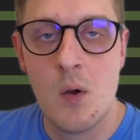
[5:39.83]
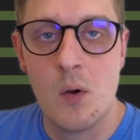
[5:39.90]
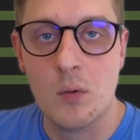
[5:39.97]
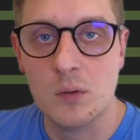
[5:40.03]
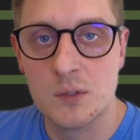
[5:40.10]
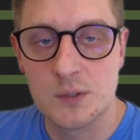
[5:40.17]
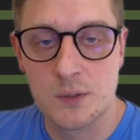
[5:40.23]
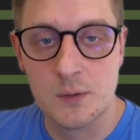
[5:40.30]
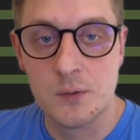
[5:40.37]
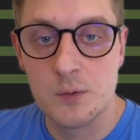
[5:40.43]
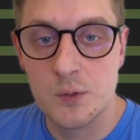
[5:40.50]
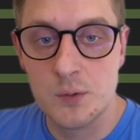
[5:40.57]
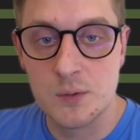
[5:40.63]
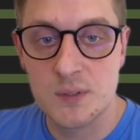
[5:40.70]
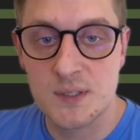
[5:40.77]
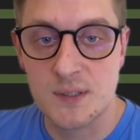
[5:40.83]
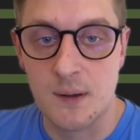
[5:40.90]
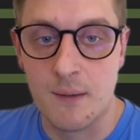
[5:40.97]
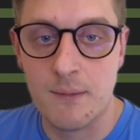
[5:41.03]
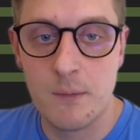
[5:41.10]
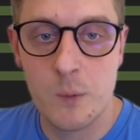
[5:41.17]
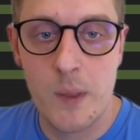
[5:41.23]
also new
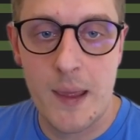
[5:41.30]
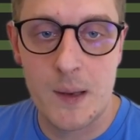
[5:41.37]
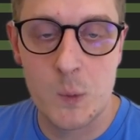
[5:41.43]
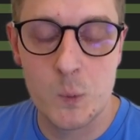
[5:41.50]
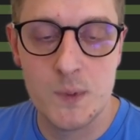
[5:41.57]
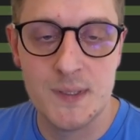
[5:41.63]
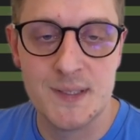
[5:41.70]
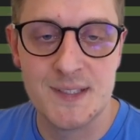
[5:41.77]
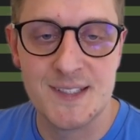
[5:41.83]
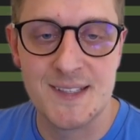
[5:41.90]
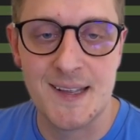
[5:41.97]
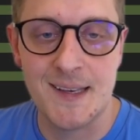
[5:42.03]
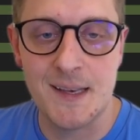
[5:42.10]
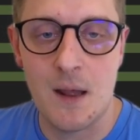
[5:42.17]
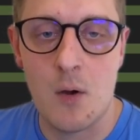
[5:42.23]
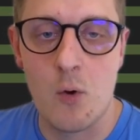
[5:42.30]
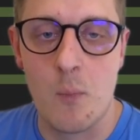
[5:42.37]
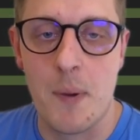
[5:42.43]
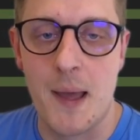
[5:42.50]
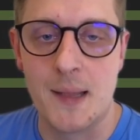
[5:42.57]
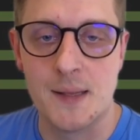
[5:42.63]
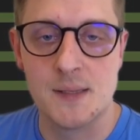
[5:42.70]
stuff that we set our
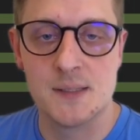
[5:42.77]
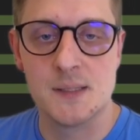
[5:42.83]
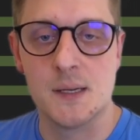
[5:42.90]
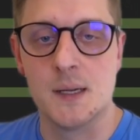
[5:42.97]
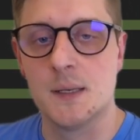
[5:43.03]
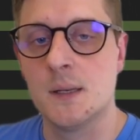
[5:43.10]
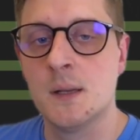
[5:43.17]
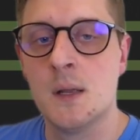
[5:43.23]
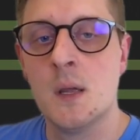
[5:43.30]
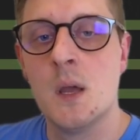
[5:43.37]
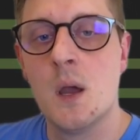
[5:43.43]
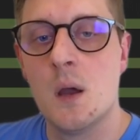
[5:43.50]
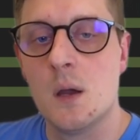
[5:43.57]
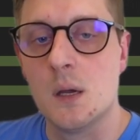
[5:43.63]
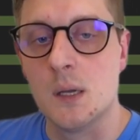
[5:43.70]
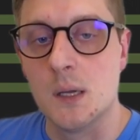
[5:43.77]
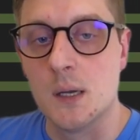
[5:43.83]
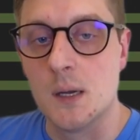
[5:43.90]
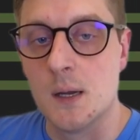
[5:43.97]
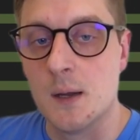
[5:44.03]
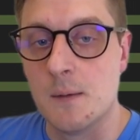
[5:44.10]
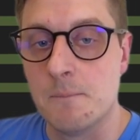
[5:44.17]
balance at
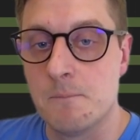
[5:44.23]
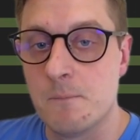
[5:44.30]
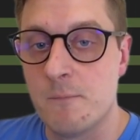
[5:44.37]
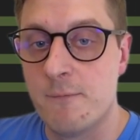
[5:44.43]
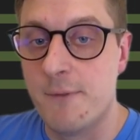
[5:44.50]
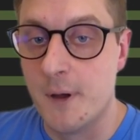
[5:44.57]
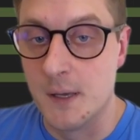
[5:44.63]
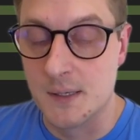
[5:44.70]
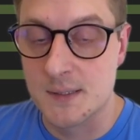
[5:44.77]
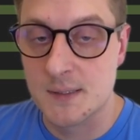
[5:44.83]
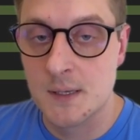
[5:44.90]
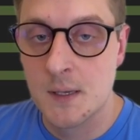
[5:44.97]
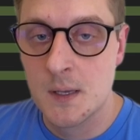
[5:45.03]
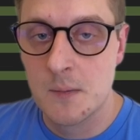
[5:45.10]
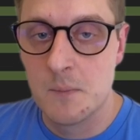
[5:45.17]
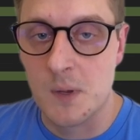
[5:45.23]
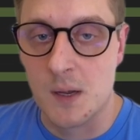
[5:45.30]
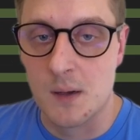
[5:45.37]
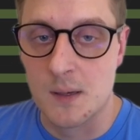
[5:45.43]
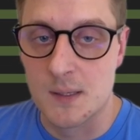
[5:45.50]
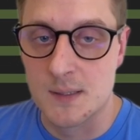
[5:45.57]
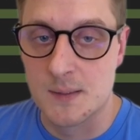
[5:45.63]
first,
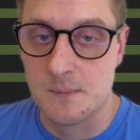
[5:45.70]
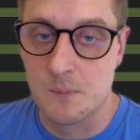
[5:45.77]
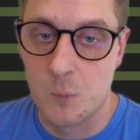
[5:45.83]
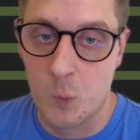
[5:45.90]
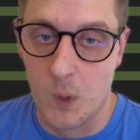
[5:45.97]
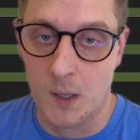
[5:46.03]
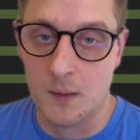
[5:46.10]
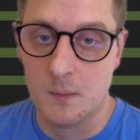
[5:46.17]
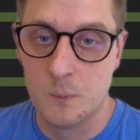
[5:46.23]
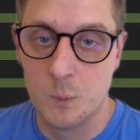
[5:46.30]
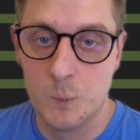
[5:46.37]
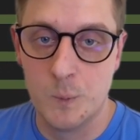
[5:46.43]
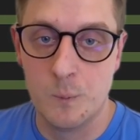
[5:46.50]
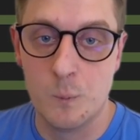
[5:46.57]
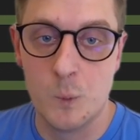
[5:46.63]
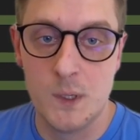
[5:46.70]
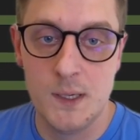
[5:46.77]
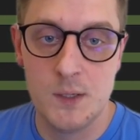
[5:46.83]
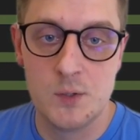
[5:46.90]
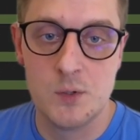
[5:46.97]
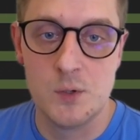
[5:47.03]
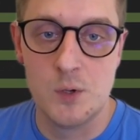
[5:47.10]
because, well, we
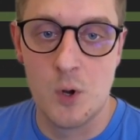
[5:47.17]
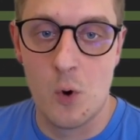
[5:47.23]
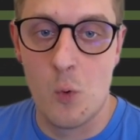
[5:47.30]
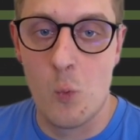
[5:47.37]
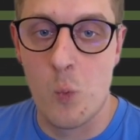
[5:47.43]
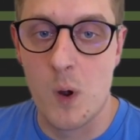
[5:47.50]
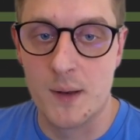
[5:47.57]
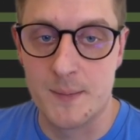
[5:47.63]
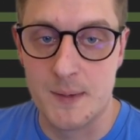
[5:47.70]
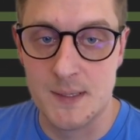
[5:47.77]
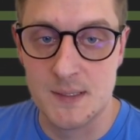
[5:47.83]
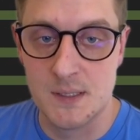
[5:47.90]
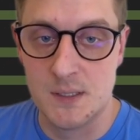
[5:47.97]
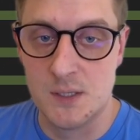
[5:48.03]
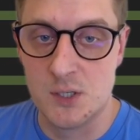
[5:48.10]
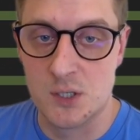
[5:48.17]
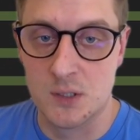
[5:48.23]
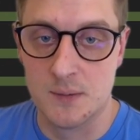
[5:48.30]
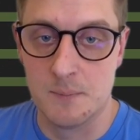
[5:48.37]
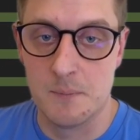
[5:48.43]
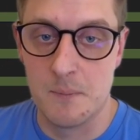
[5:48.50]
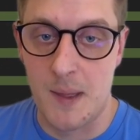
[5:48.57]
need to know what is
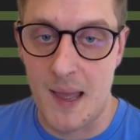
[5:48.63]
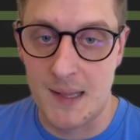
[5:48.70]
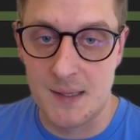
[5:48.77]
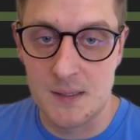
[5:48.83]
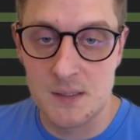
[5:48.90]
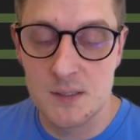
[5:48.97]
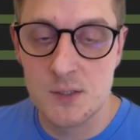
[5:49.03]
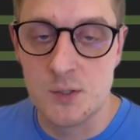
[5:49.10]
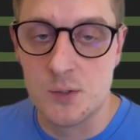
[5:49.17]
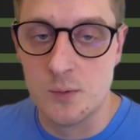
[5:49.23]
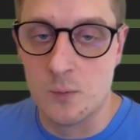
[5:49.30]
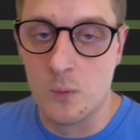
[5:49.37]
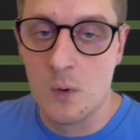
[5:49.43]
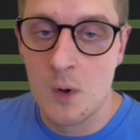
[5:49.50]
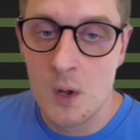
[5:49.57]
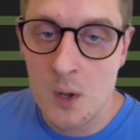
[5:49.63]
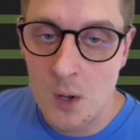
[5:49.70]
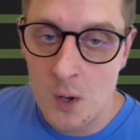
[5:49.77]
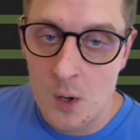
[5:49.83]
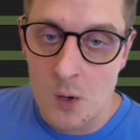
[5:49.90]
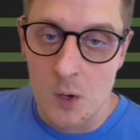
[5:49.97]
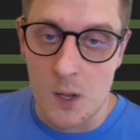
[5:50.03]
initial balance to
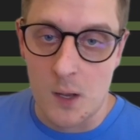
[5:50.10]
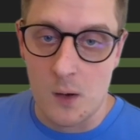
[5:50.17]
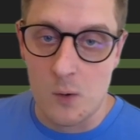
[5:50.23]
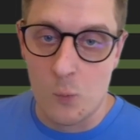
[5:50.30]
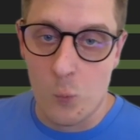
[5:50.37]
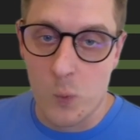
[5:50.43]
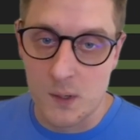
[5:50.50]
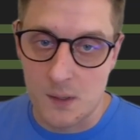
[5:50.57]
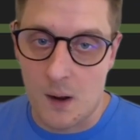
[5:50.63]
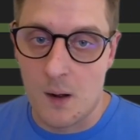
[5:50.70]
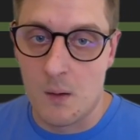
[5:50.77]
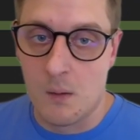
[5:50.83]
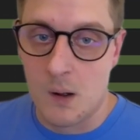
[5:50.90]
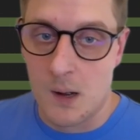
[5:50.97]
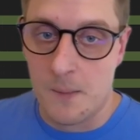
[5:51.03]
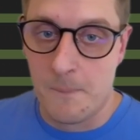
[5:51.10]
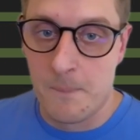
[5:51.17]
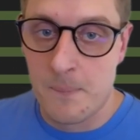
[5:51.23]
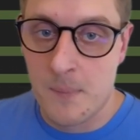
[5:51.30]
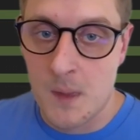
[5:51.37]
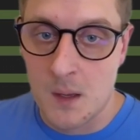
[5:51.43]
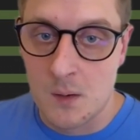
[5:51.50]
and what our
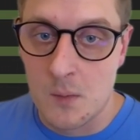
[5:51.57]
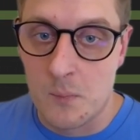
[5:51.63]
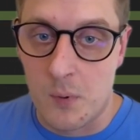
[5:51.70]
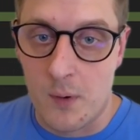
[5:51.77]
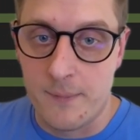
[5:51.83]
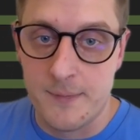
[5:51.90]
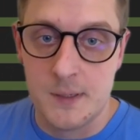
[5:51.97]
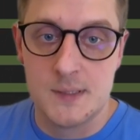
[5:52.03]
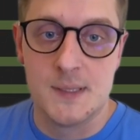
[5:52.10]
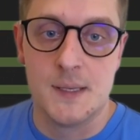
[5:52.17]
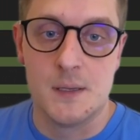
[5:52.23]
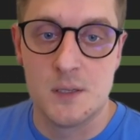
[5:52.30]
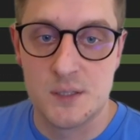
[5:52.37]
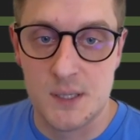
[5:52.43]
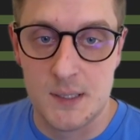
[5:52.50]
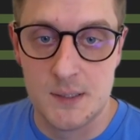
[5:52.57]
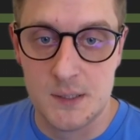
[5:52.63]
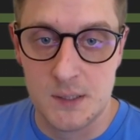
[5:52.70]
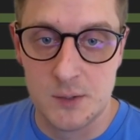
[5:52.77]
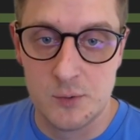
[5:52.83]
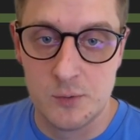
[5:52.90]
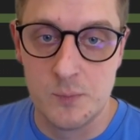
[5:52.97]
profits and
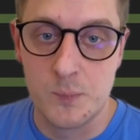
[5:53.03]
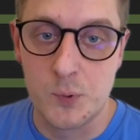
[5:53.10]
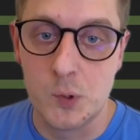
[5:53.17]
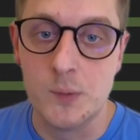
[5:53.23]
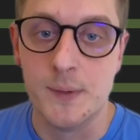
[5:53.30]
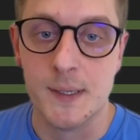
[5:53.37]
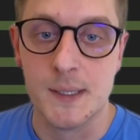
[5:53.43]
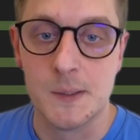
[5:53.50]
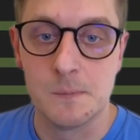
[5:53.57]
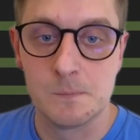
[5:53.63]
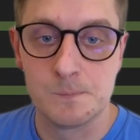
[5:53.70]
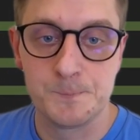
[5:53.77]
etc. to improve it.